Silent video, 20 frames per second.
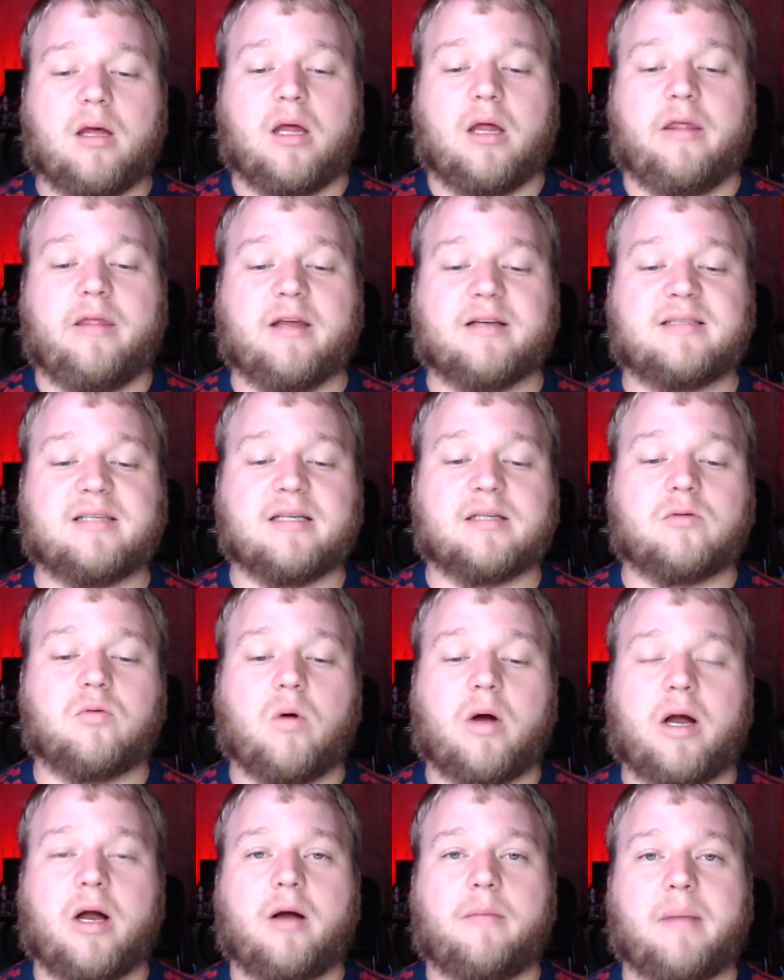This is
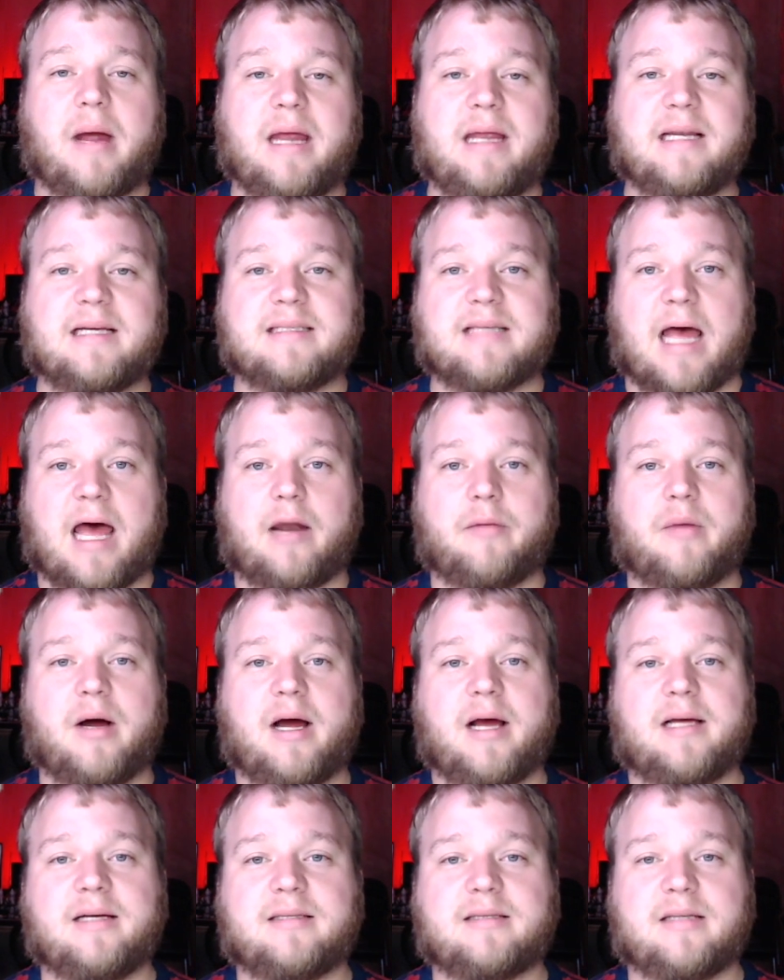where paint is
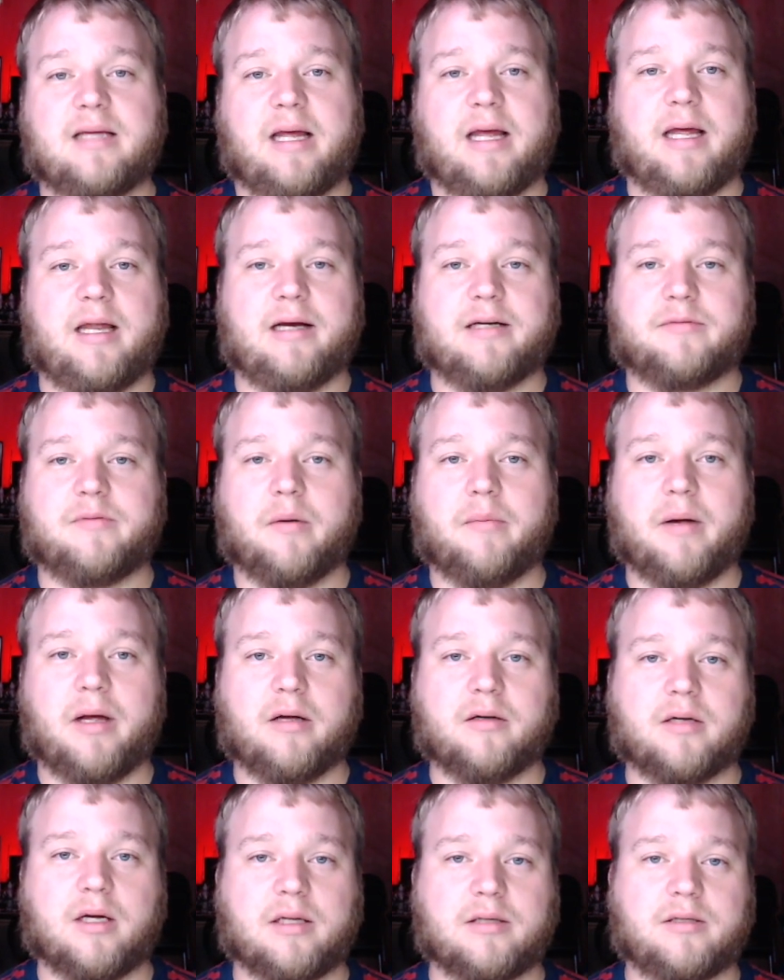atomized and is
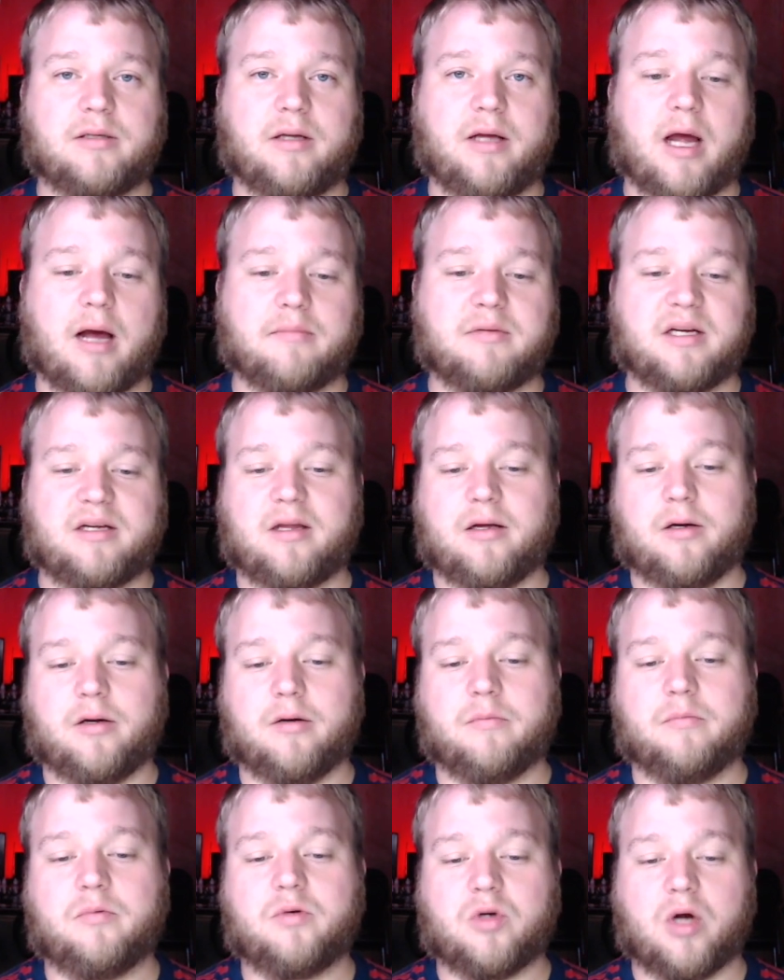propelled onto the object that you're
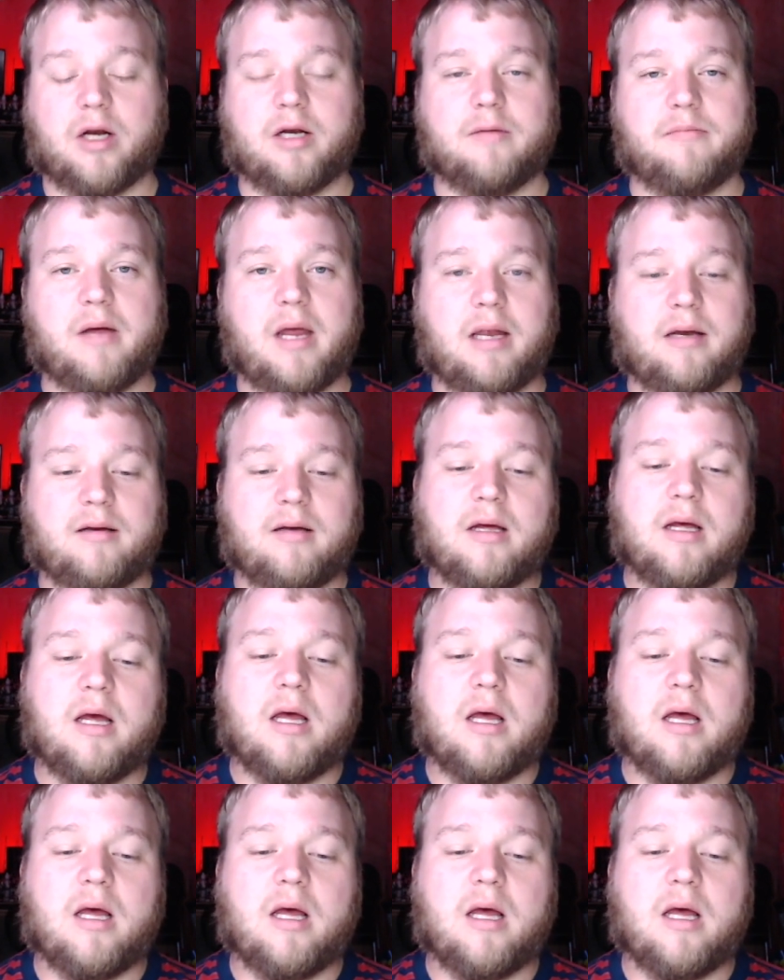trying to paint.